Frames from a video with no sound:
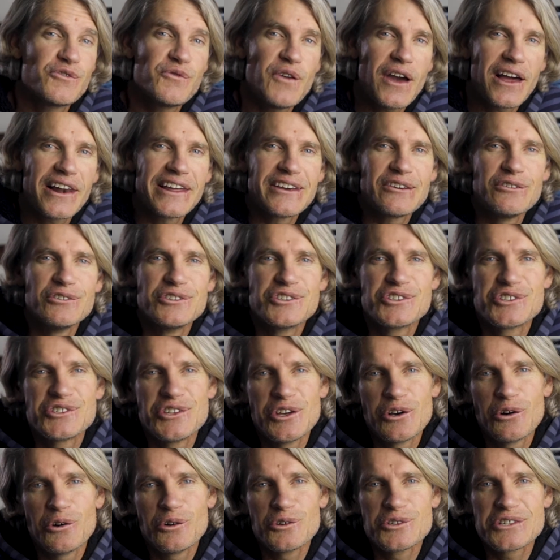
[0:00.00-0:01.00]
fairly good
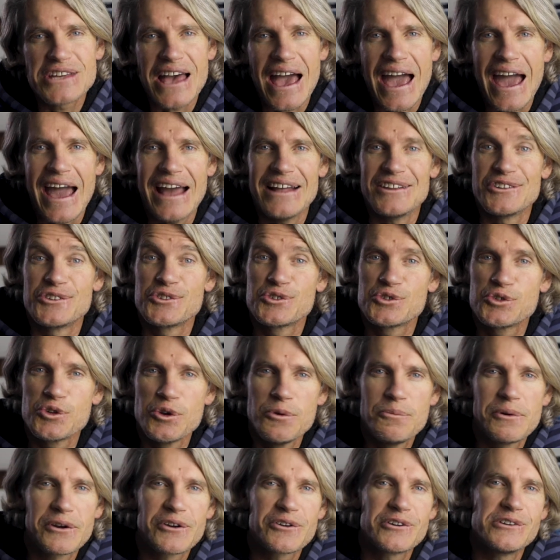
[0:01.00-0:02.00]
stills and
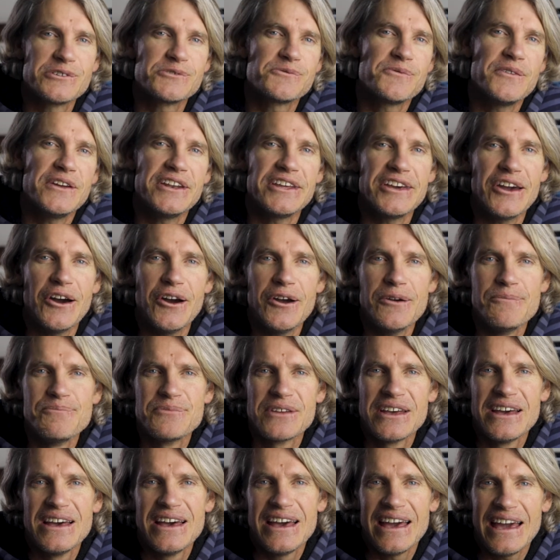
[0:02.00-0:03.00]
super crisp video.
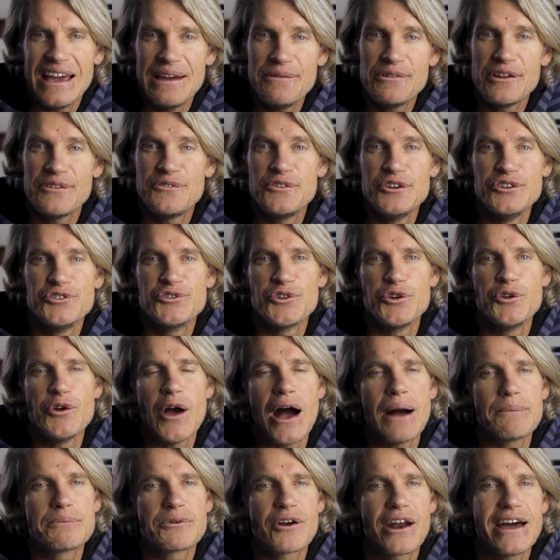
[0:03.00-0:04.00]
Even if you do
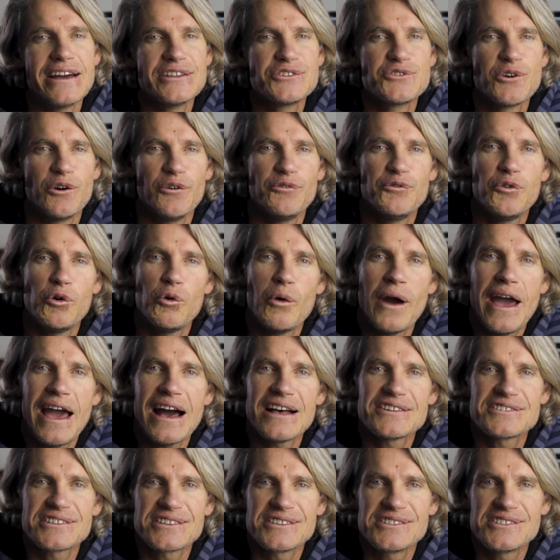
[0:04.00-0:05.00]
upgrade to a full
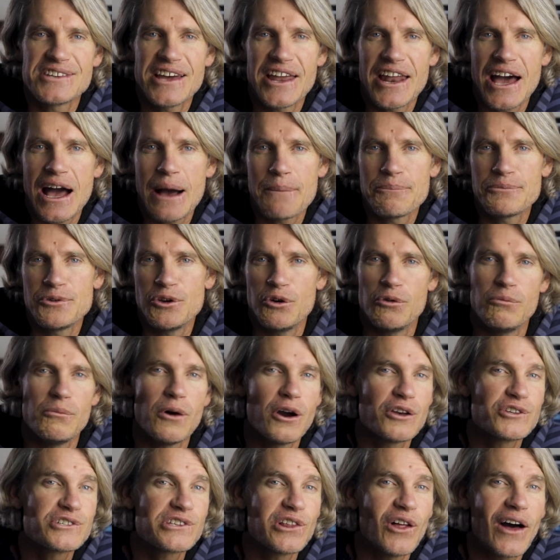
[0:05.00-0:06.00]
housing setup, you'll
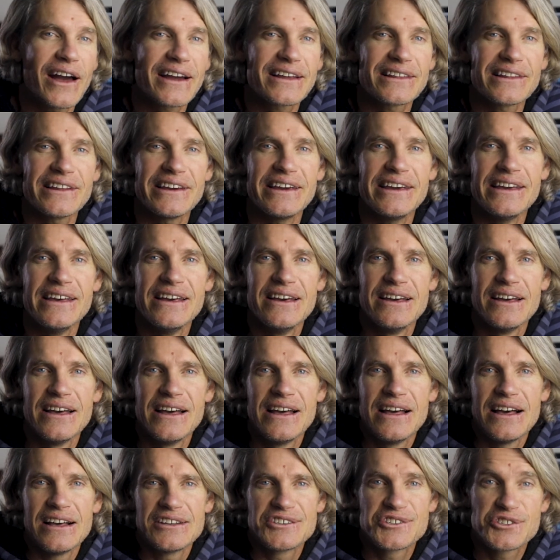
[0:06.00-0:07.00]
most likely
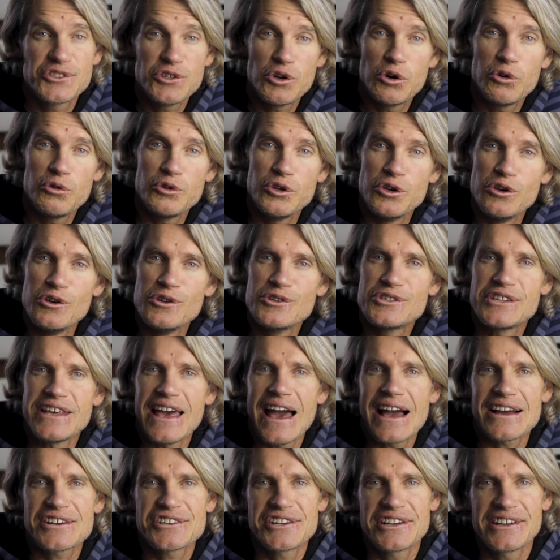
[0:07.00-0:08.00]
still use the
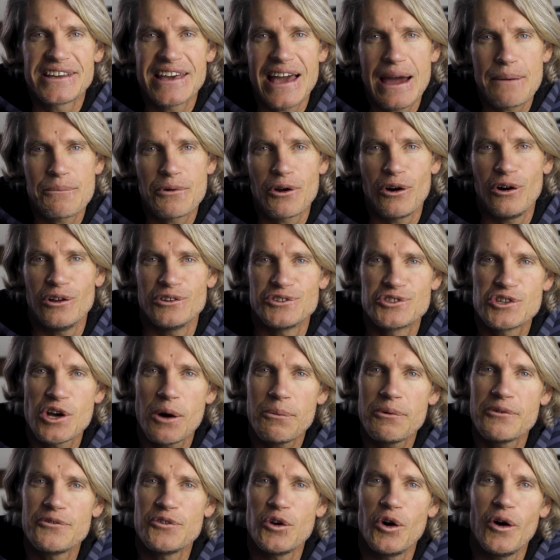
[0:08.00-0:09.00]
action camera on
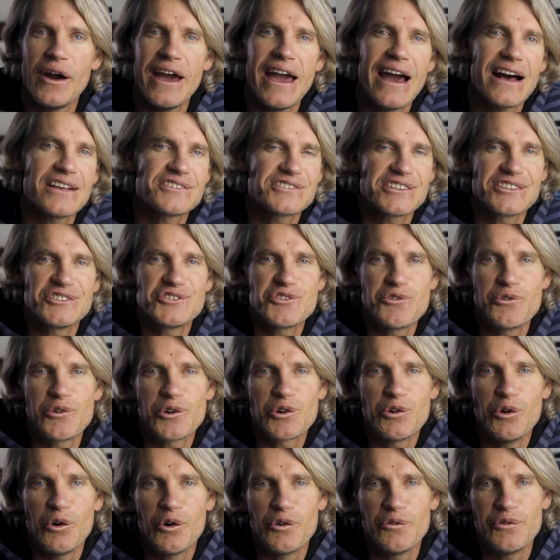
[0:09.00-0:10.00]
top of your housing to
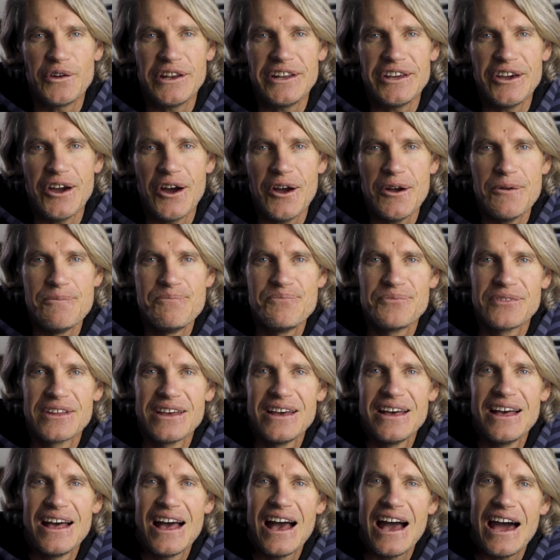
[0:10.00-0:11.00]
record video.
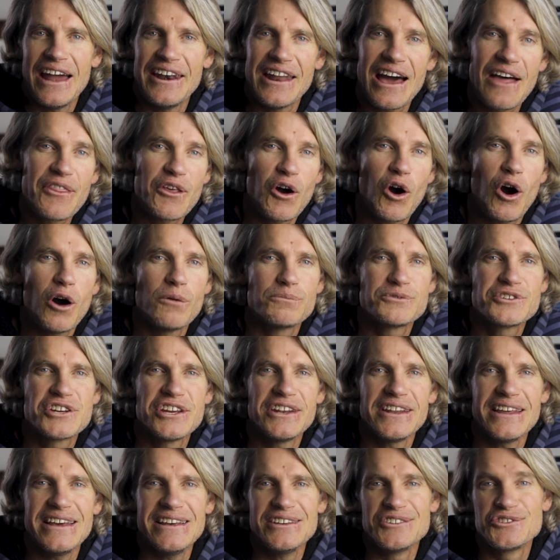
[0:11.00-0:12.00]
Another
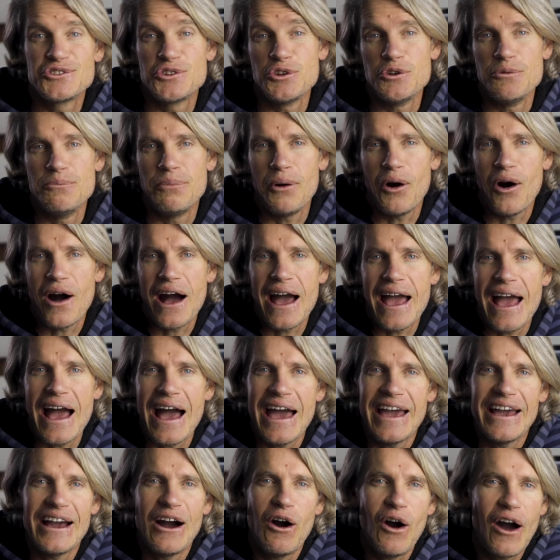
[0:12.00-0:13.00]
option is to
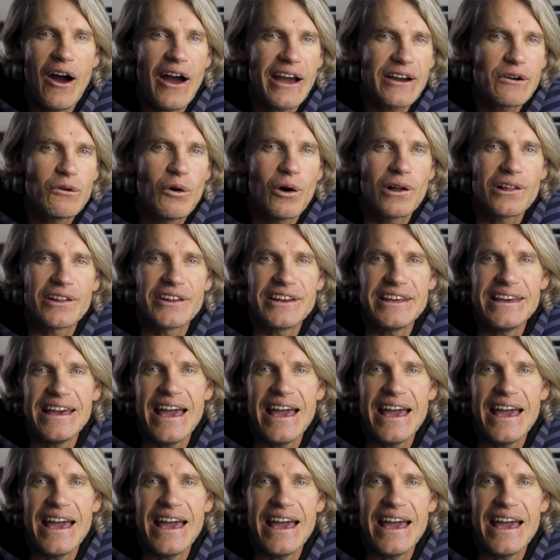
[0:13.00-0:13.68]
buy a high quality